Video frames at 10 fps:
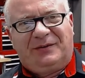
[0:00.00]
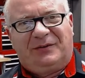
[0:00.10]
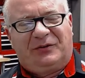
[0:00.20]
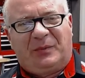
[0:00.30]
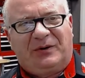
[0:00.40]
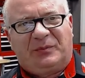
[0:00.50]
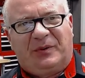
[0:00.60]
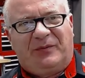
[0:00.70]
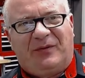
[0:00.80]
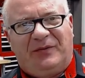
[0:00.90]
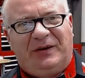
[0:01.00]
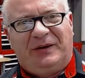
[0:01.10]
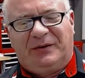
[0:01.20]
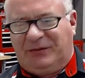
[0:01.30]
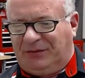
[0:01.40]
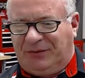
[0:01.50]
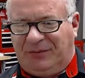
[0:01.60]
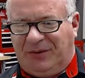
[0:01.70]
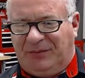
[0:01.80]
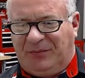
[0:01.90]
just watch one of our videos.
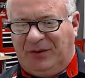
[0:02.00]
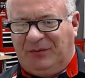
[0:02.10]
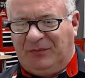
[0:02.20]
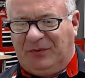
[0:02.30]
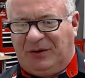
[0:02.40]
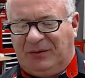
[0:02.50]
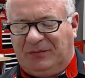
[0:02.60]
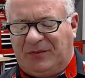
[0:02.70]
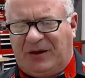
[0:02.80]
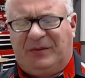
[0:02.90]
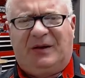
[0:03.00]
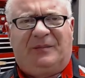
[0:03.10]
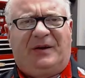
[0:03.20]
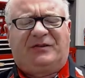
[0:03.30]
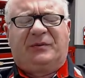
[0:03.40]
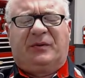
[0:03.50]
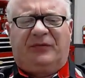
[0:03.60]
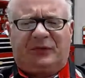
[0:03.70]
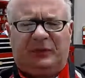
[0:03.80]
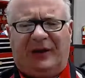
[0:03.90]
I mean, we um, I am not sure we're
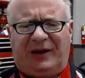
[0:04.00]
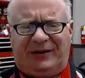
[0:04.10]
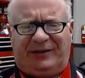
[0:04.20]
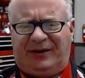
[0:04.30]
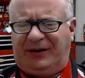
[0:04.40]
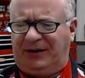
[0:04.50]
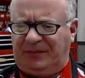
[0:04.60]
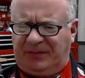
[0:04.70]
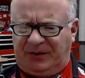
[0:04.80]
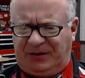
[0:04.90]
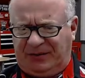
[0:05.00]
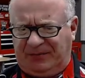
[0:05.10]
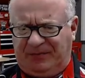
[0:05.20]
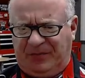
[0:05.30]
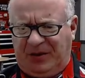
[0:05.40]
through editing it, but um,